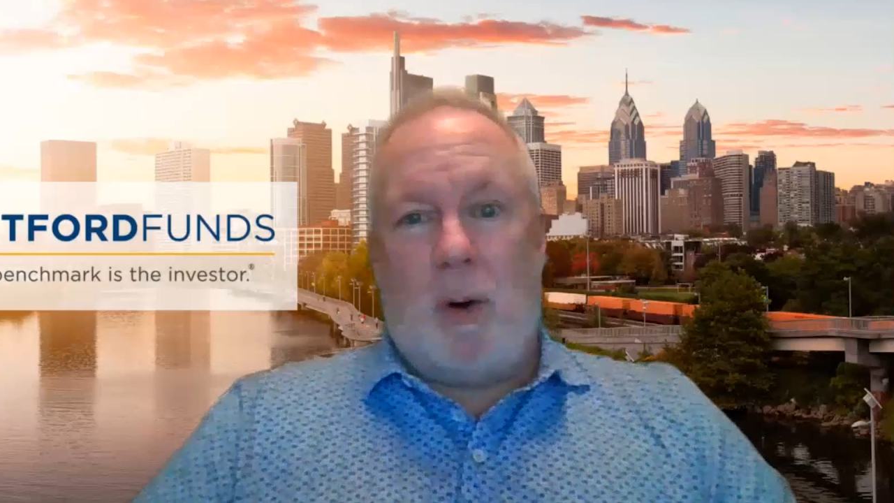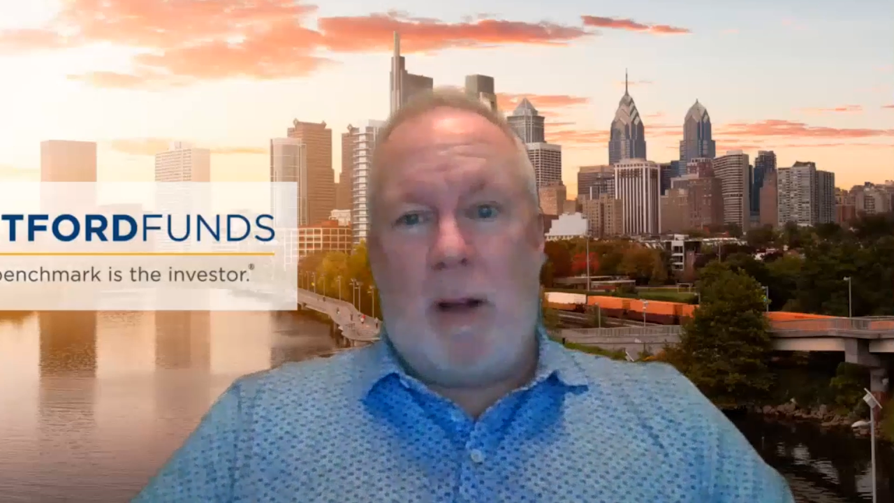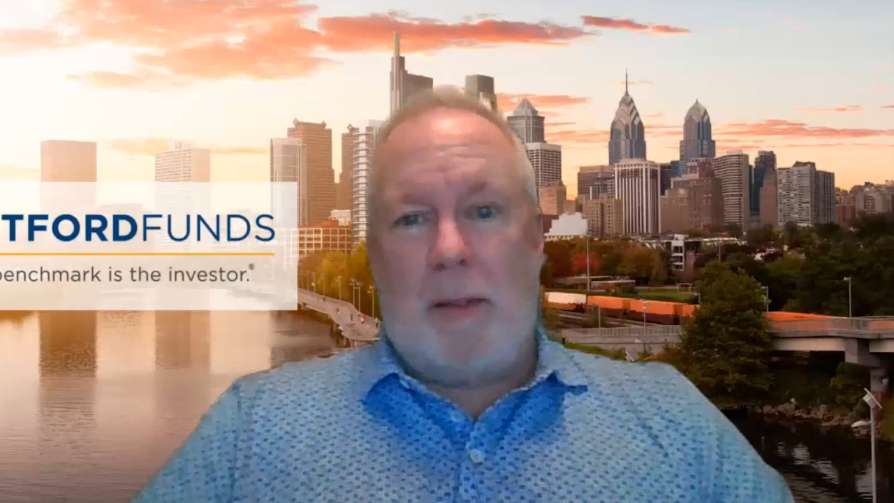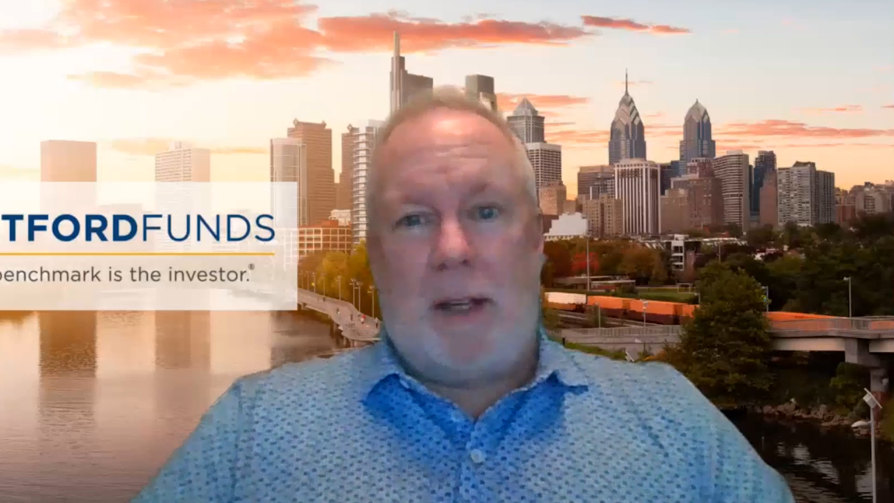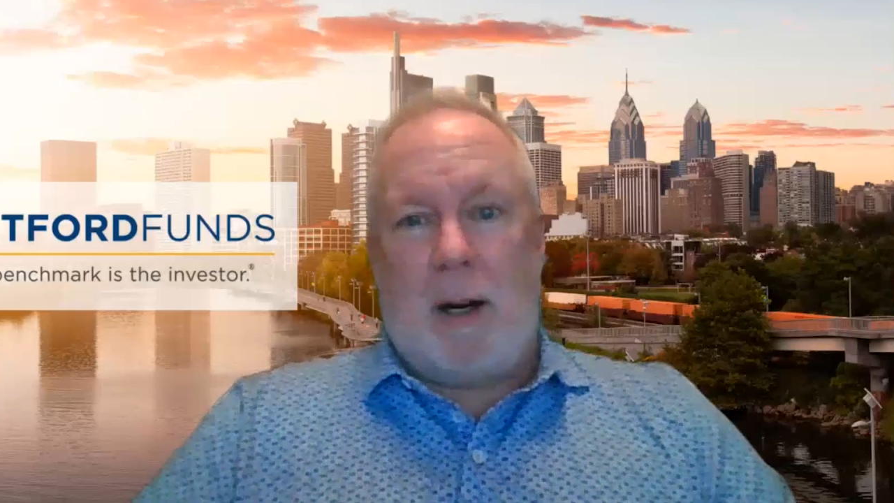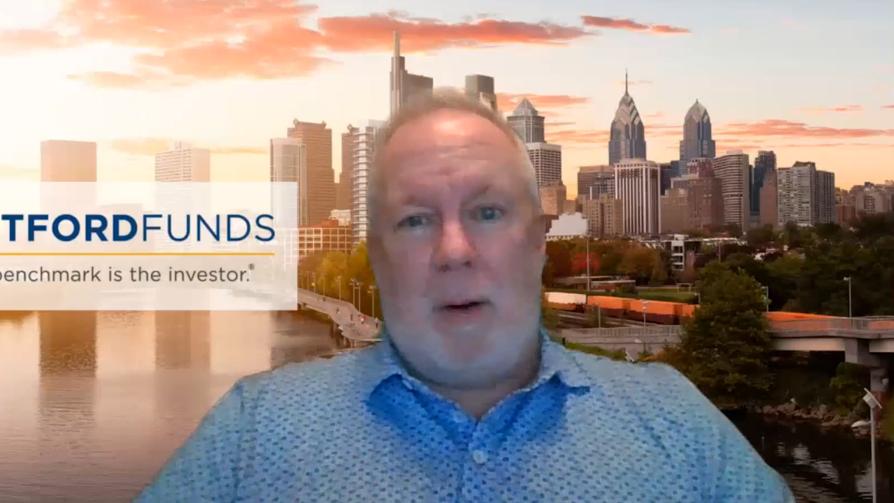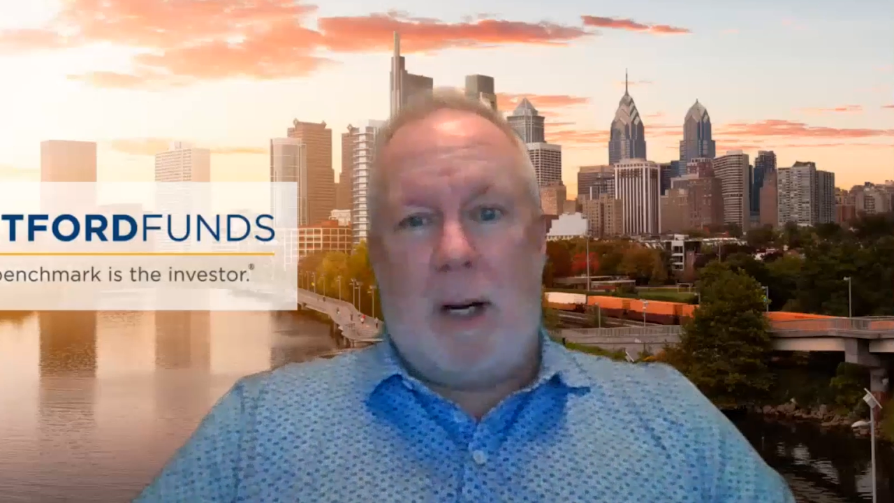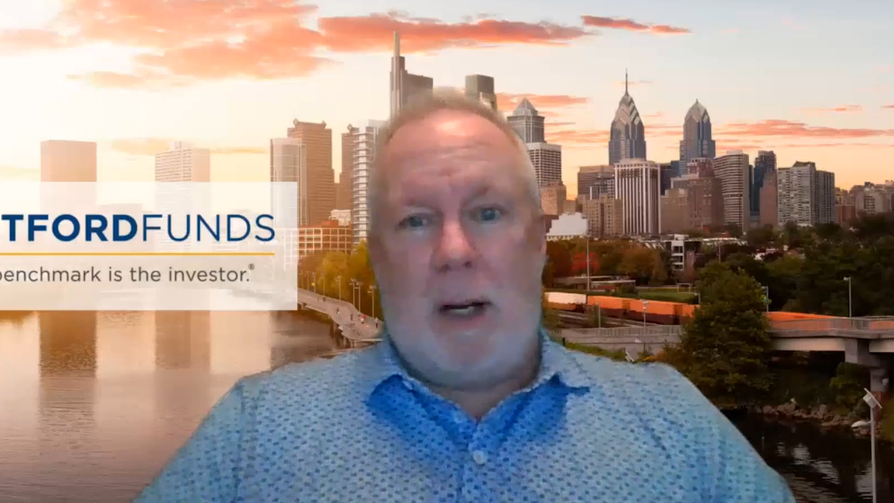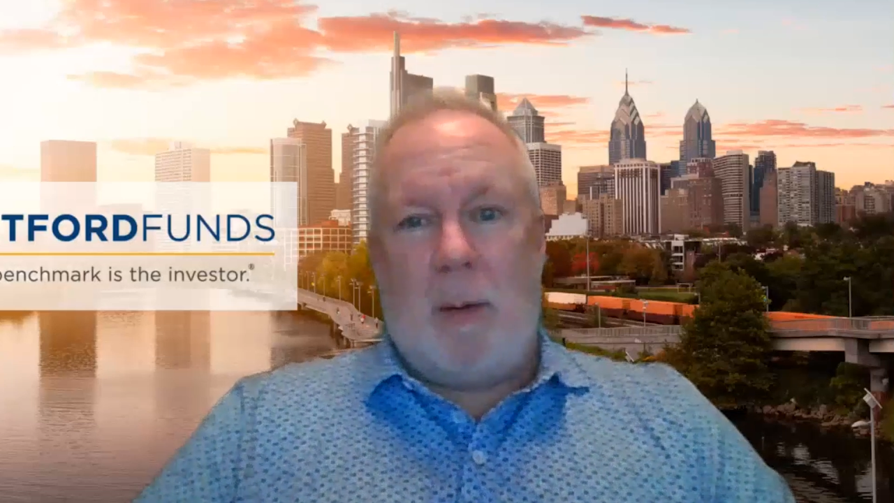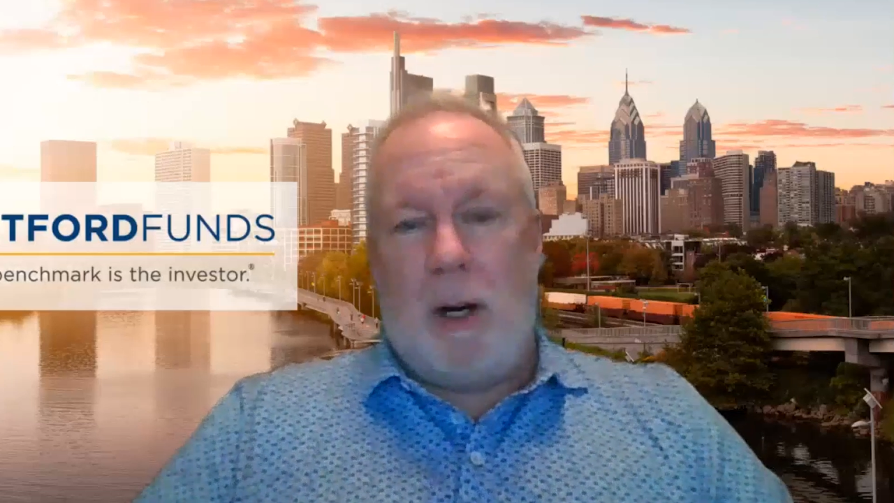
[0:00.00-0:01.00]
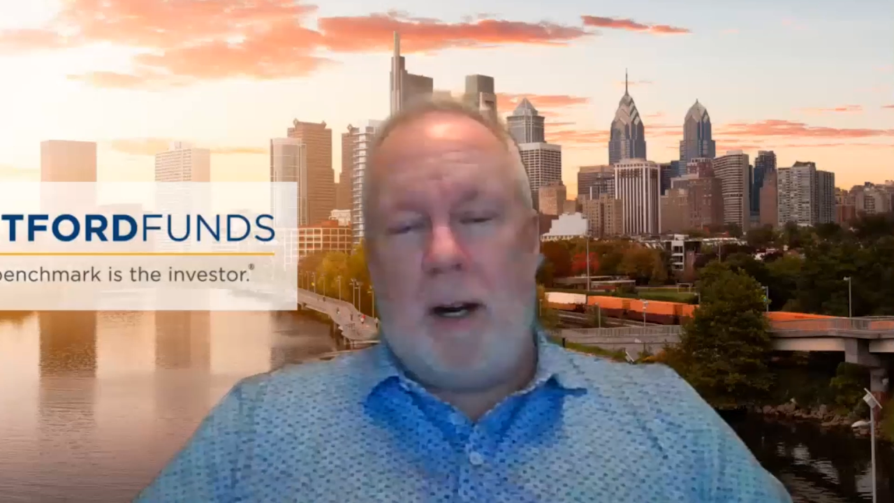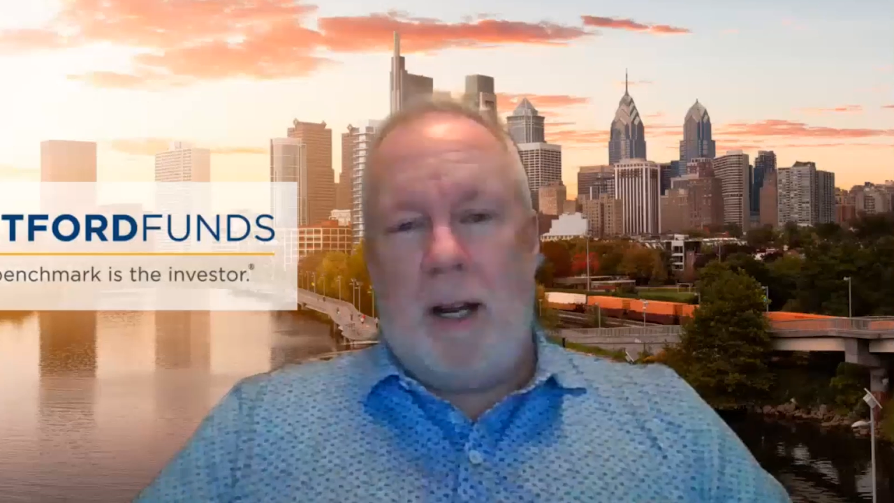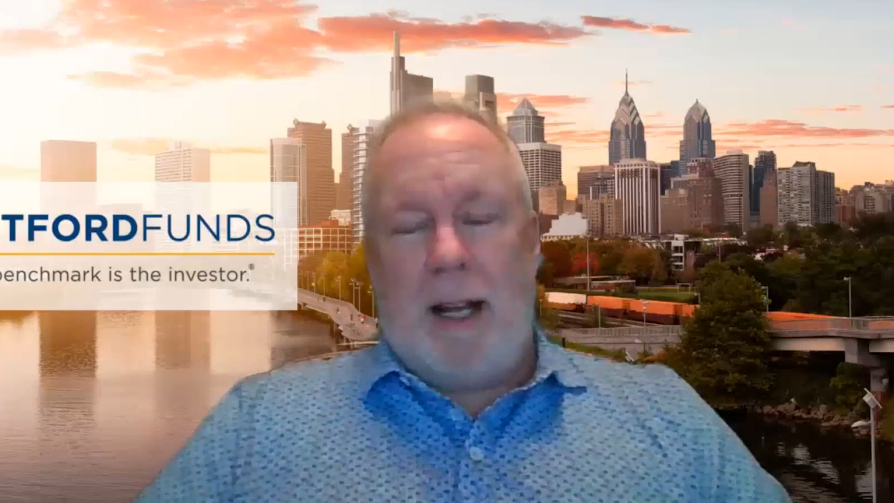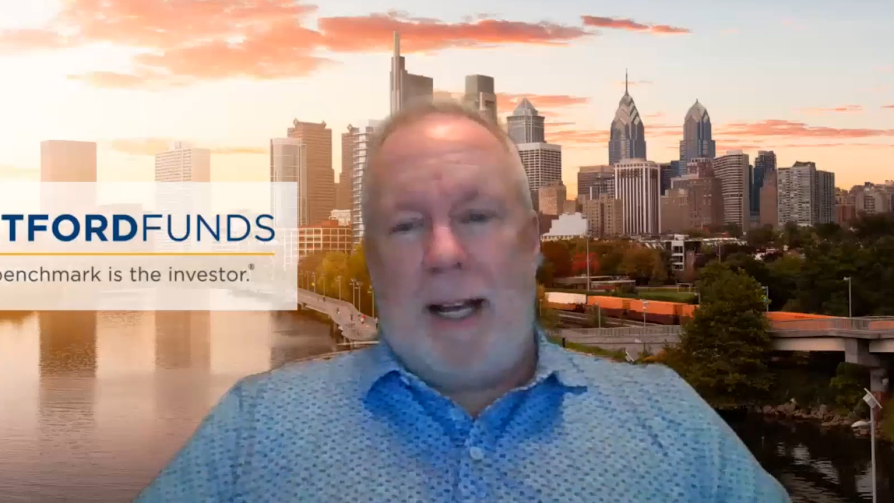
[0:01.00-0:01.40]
Roth IRA where